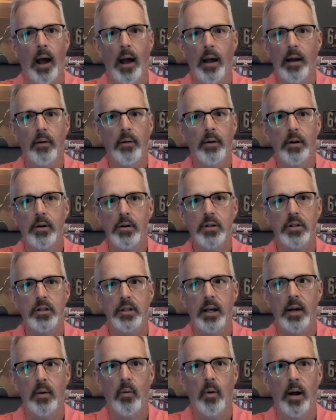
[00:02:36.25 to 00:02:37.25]
I don't
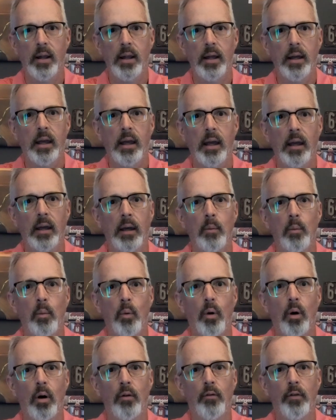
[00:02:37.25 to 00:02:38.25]
understand why they can't get
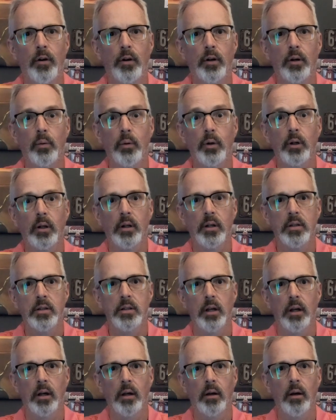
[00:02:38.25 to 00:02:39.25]
more
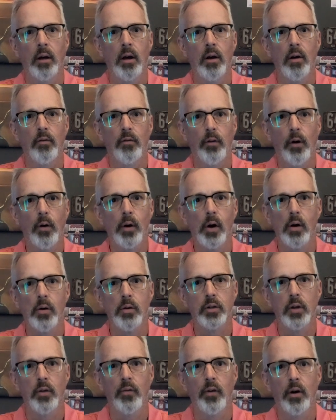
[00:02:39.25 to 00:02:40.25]
photorealistic
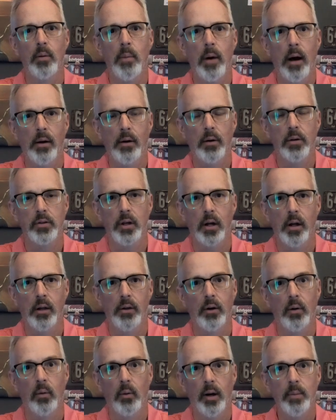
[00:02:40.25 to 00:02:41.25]
photos of their models
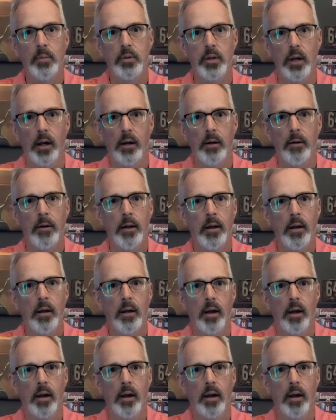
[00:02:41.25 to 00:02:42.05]
on their website.